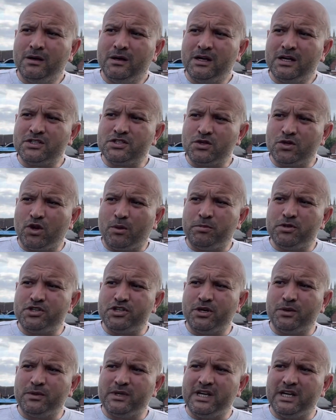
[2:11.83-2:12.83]
It's a good
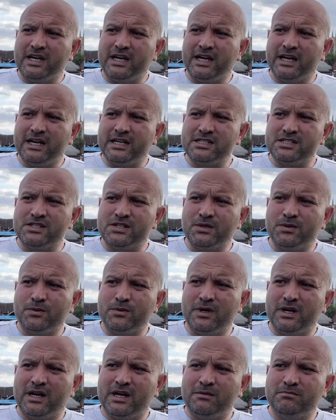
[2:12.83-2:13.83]
opportunity again
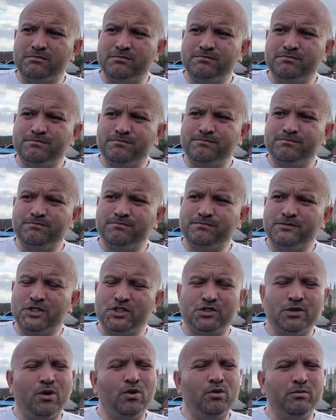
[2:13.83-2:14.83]
to
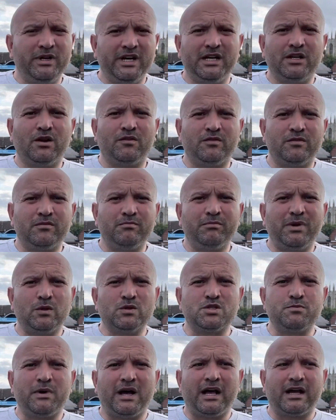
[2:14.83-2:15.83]
show what we're made of, bounce
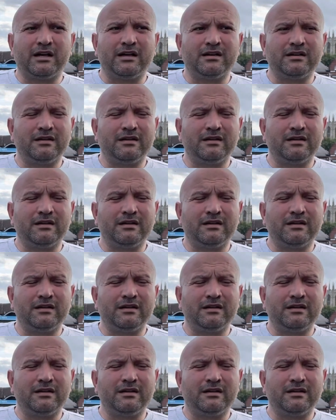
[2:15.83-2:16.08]
back.